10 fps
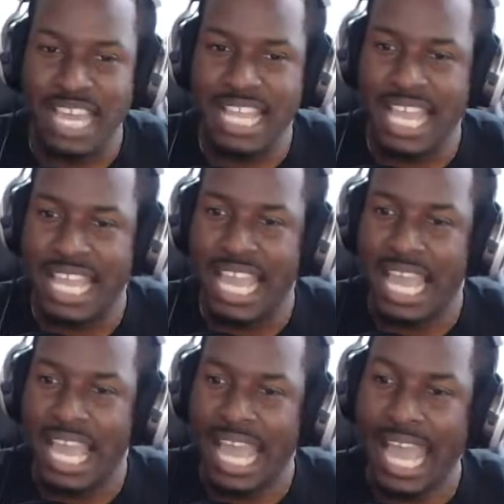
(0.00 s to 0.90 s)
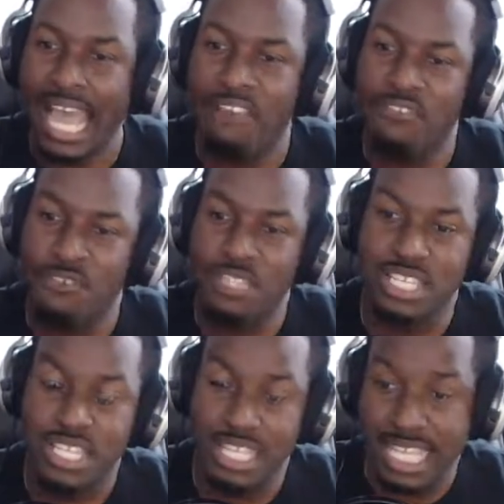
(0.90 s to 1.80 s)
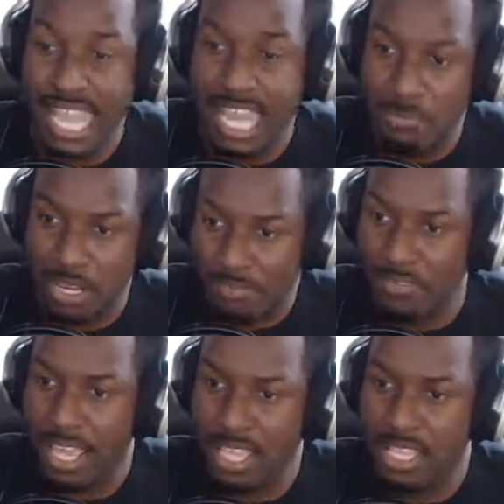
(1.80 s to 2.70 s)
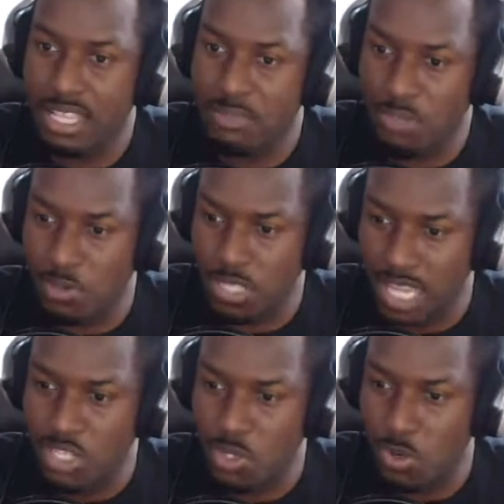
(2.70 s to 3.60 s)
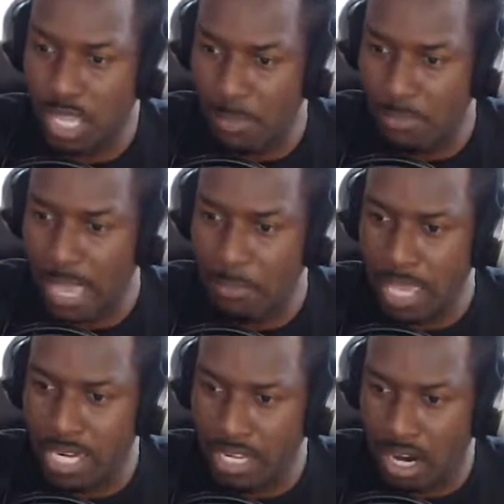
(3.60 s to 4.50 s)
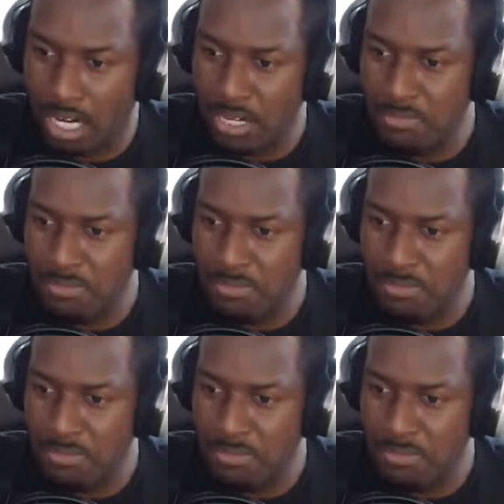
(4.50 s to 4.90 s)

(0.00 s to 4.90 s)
like half of what they did in the animated fight between Deathstroke and Batman in Arkham,